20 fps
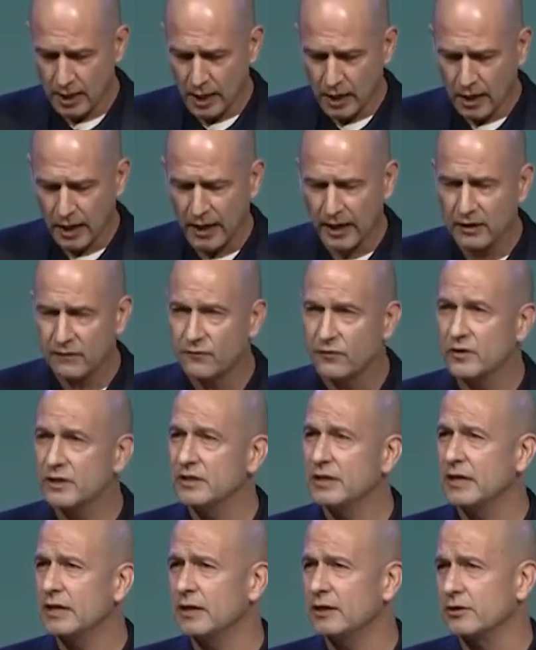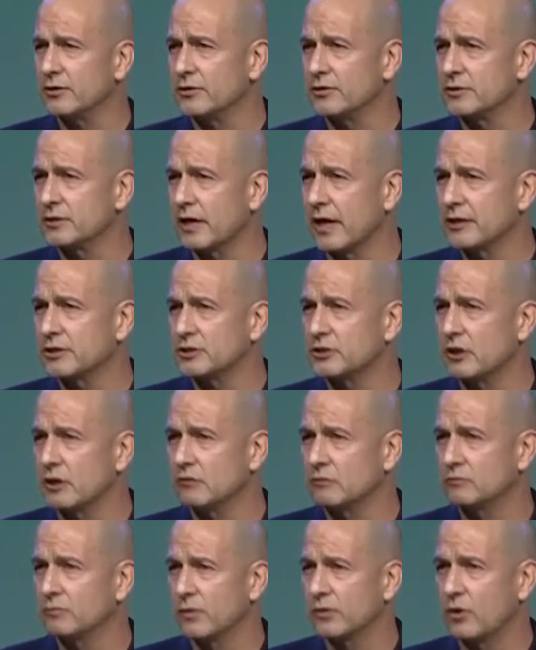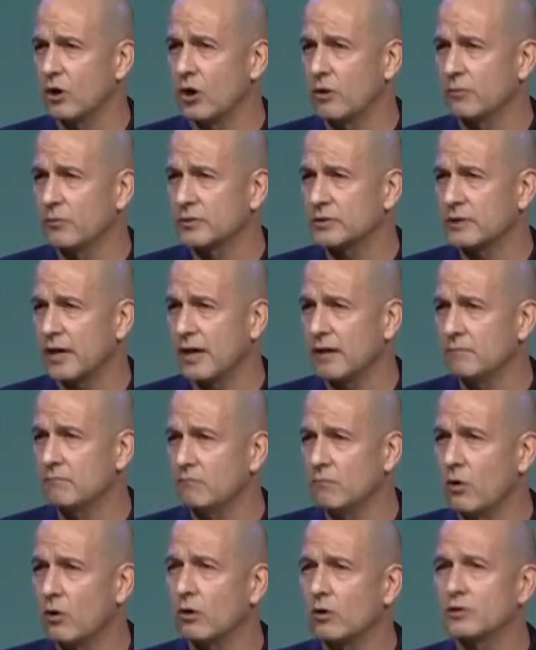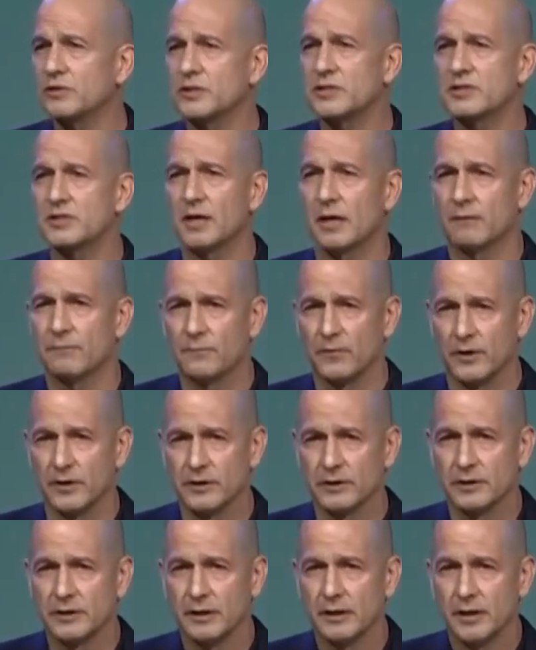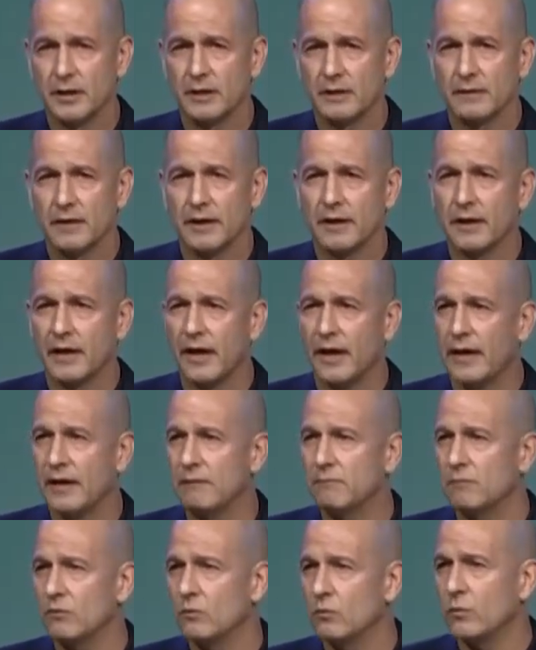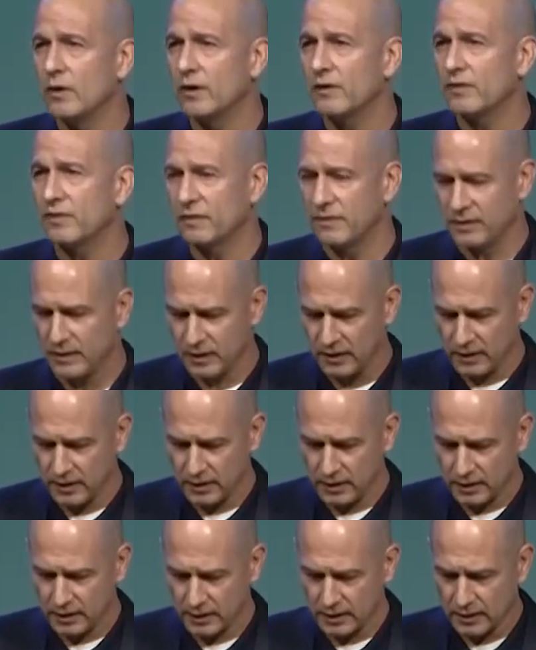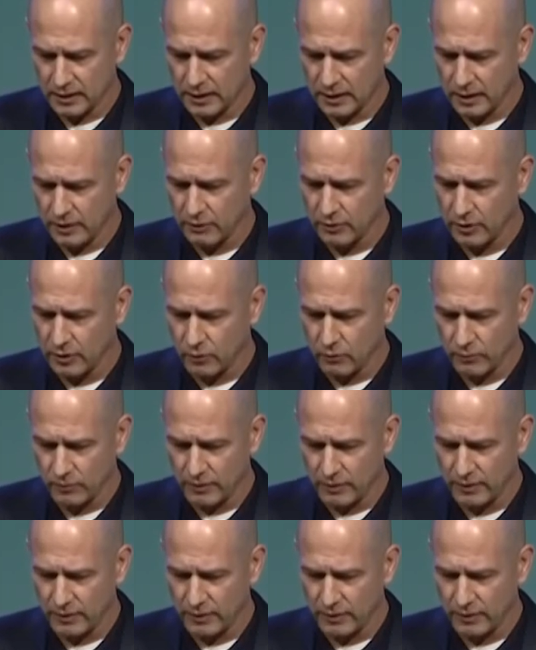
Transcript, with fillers: And for years, I struggled with almost a moral discomfort that came with the, I don't know,